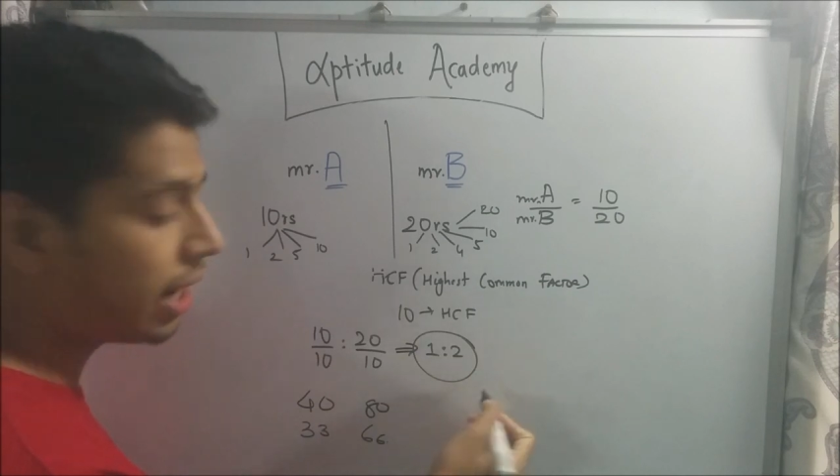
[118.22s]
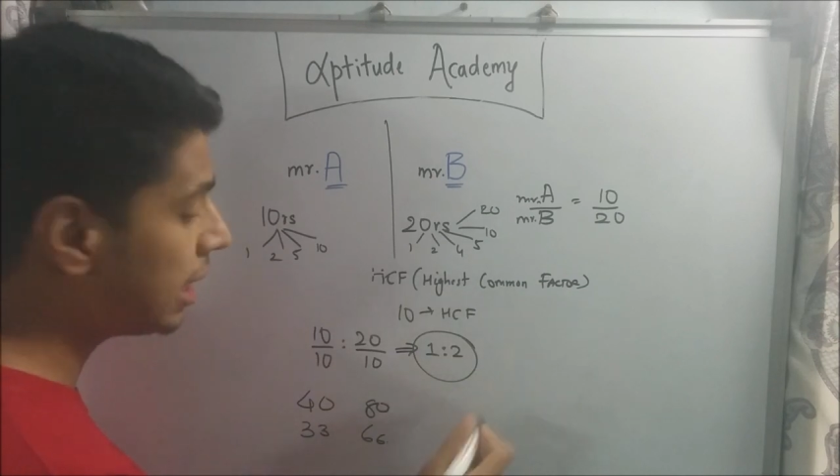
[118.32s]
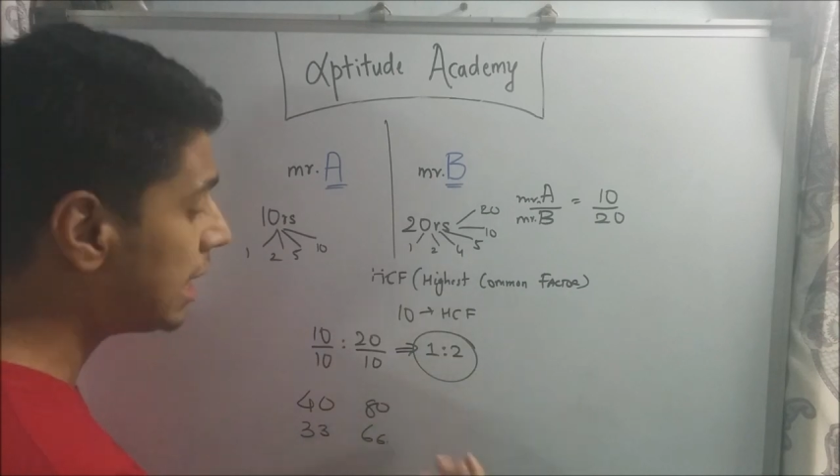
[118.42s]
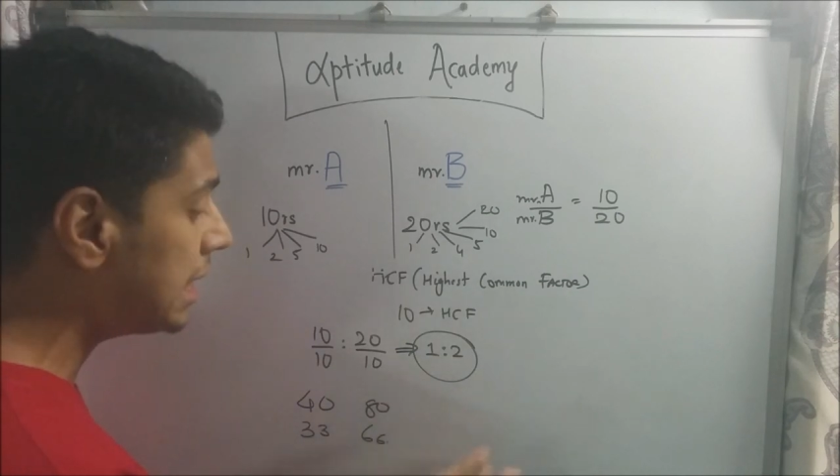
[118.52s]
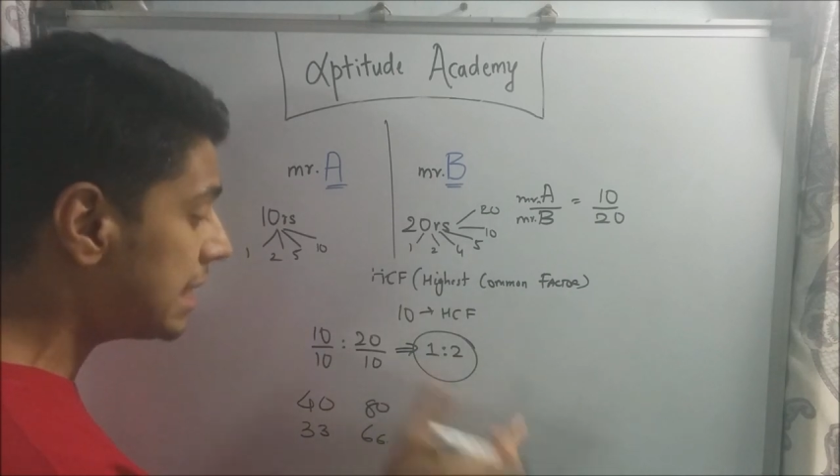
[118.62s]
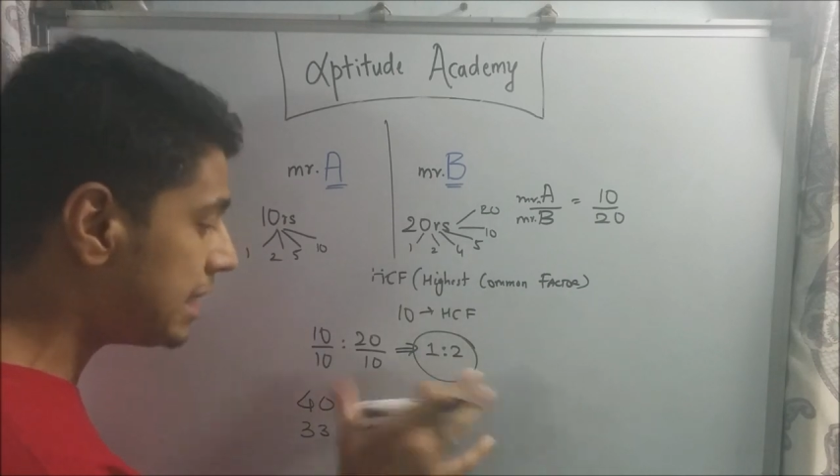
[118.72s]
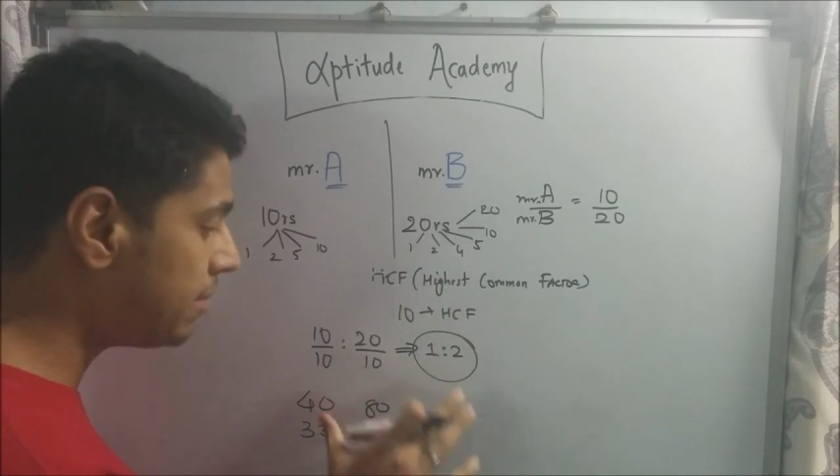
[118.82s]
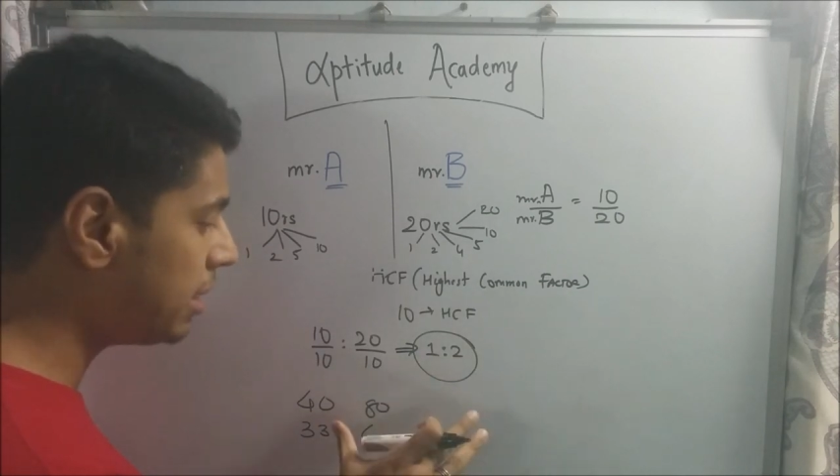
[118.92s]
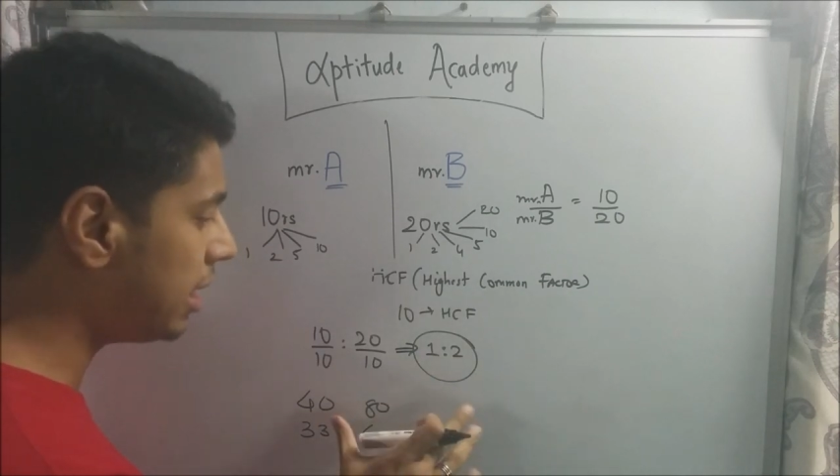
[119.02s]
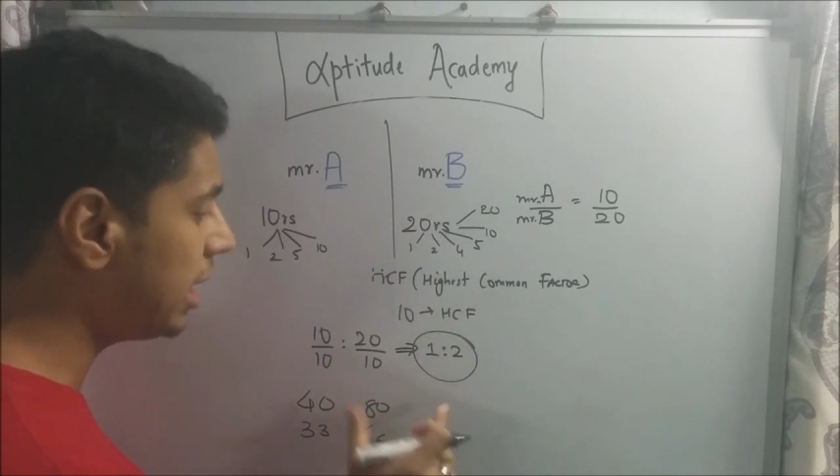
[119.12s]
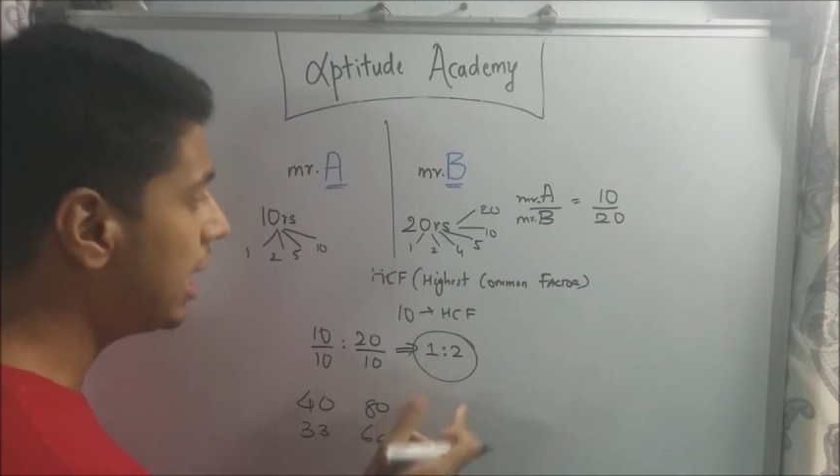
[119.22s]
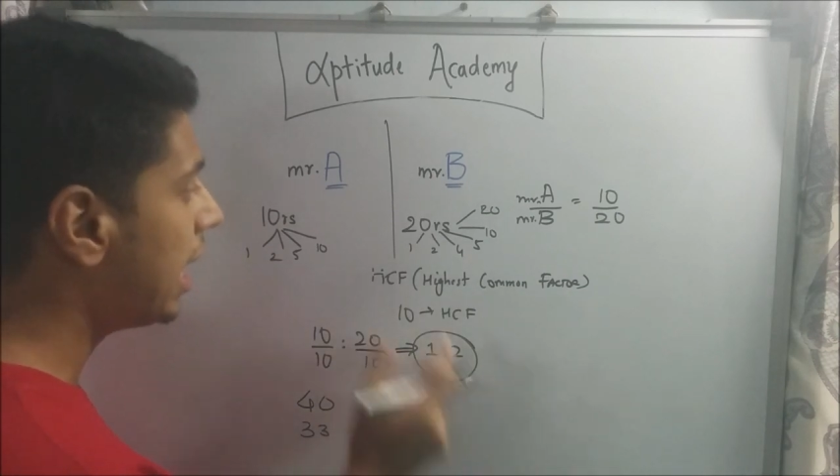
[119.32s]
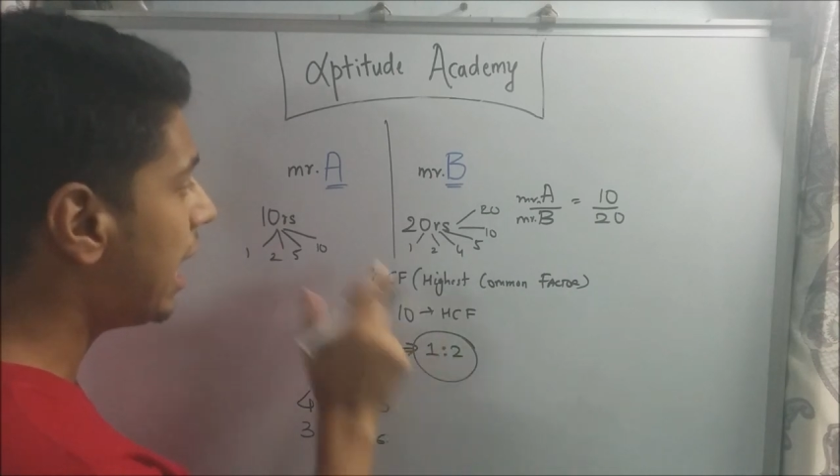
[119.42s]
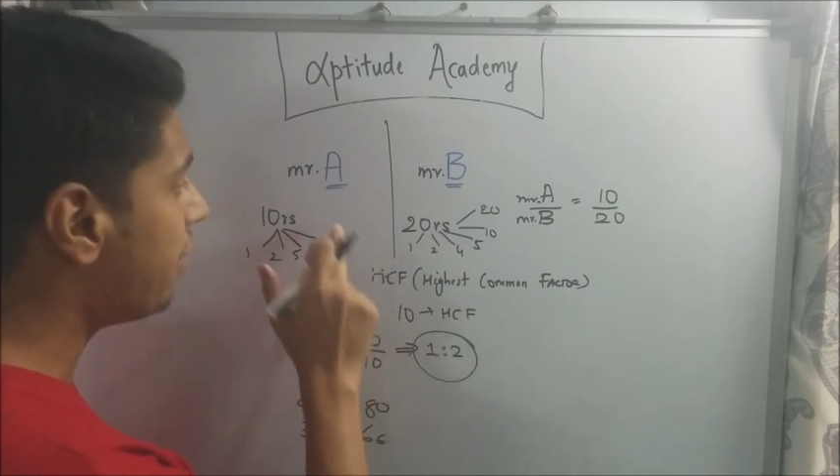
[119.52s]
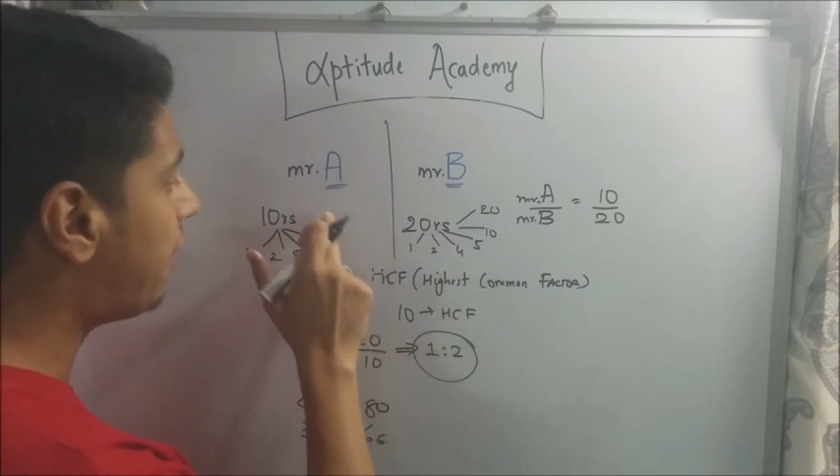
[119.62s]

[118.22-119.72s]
right? Similarly,